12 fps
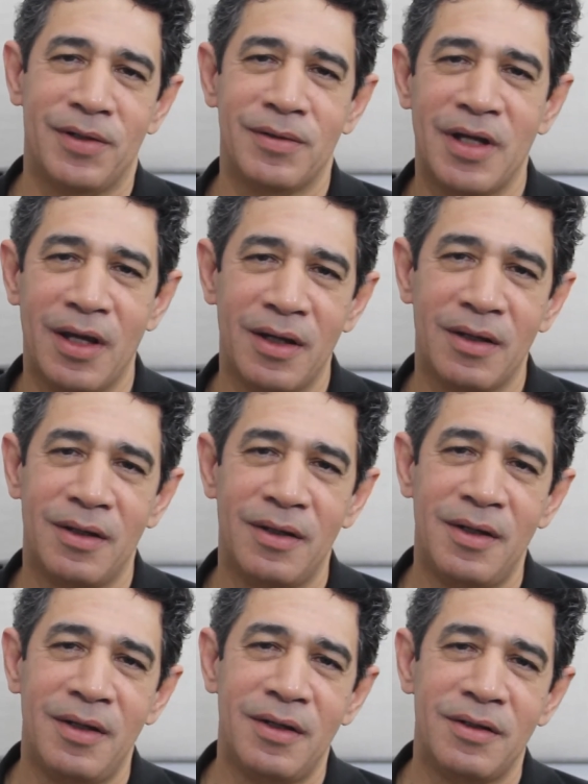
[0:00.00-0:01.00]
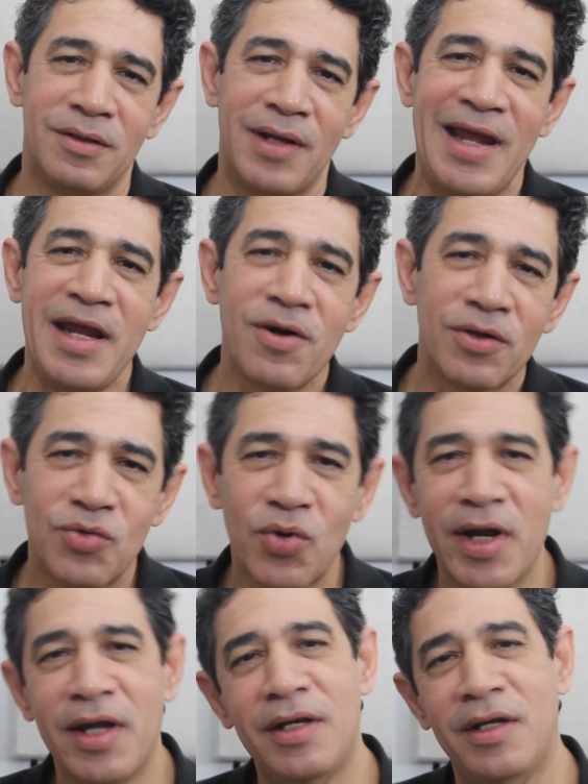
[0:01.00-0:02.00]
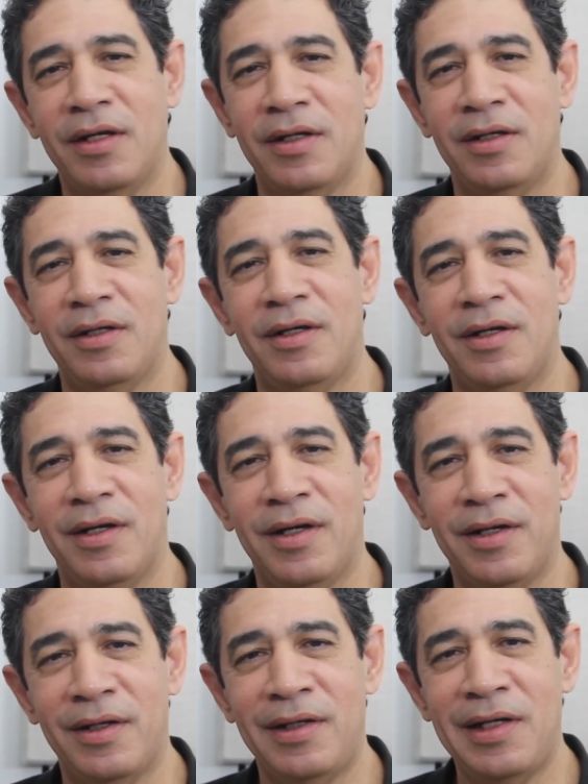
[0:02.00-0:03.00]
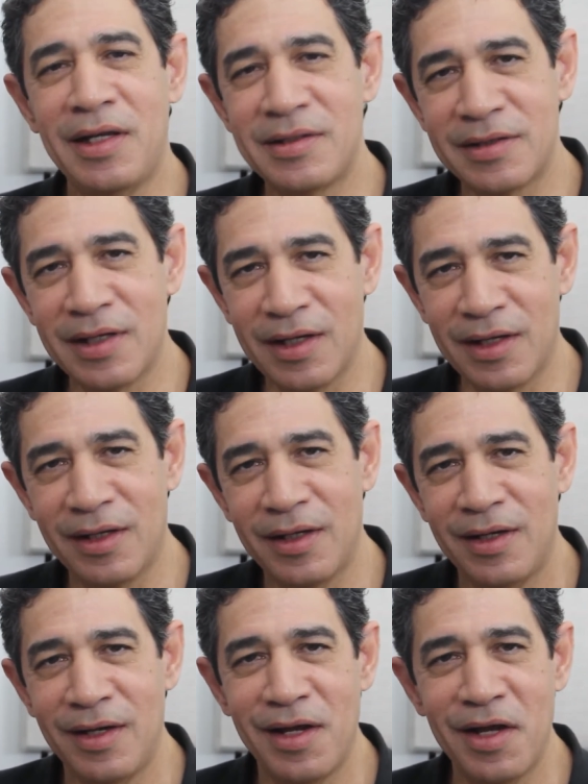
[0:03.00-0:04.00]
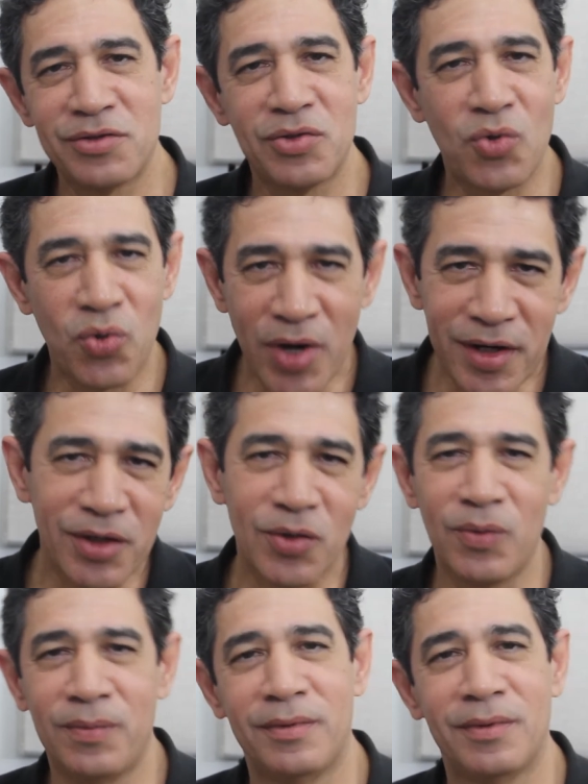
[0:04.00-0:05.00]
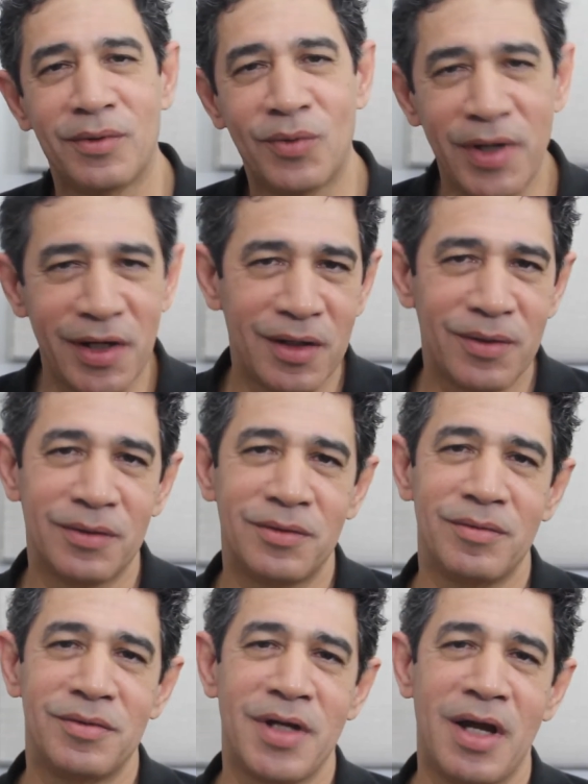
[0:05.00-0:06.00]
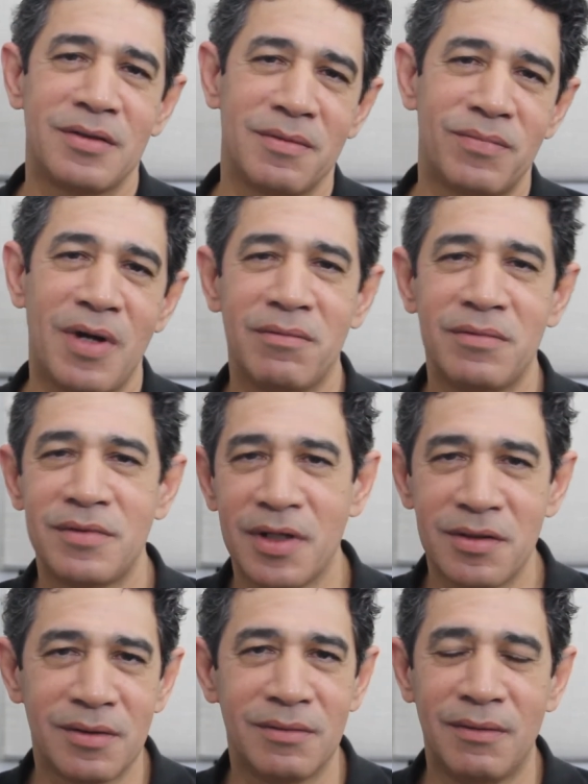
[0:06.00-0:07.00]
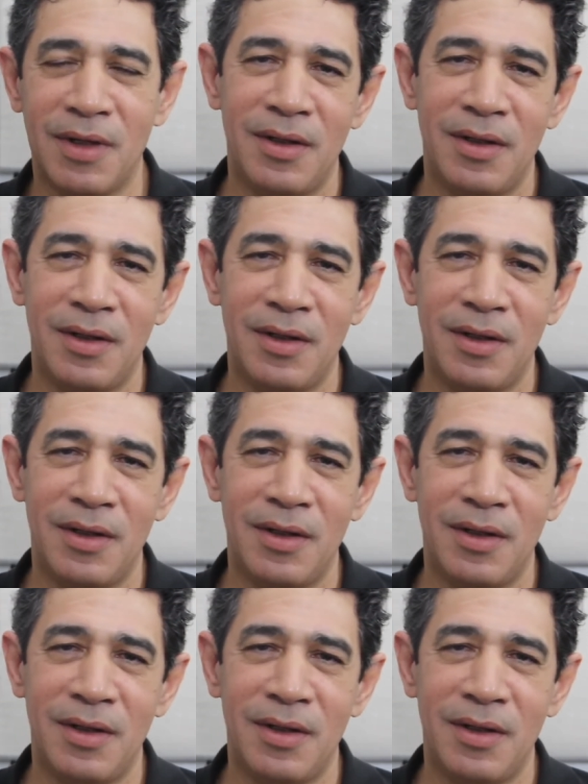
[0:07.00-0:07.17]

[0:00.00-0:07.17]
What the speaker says: Okay, ear training, listening is critical to jazz improvisation.